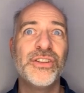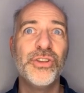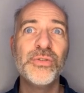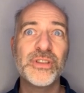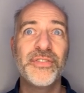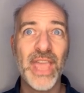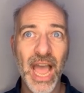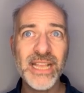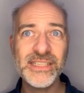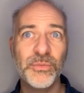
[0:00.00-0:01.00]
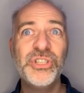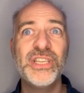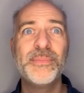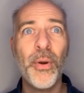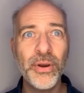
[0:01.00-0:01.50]
the use of gas, which
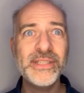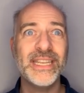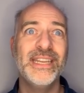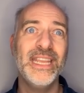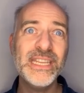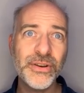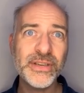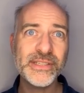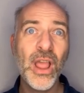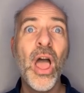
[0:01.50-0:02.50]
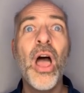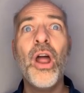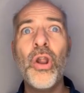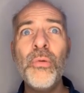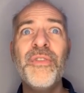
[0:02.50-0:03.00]
is burnt in heaters,
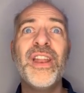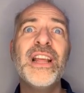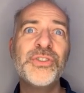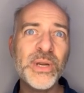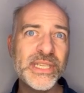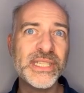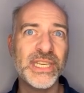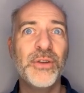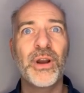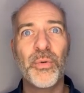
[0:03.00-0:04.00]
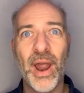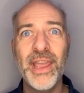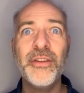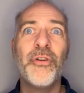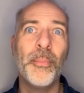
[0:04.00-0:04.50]
along with electricity
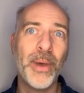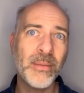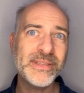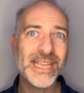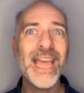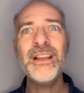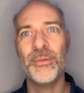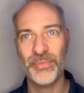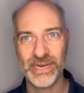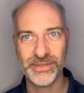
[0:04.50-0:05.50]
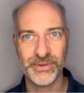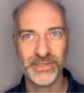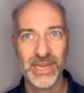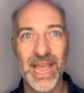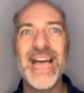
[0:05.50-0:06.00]
required for pumps and
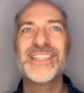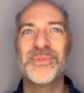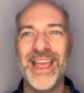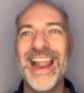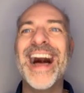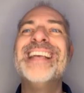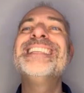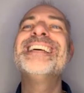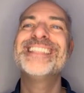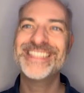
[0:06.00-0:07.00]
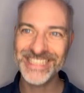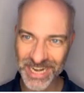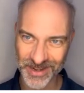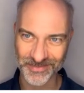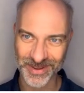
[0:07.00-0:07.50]
compressors, as well as
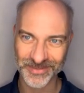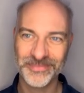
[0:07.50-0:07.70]
steam.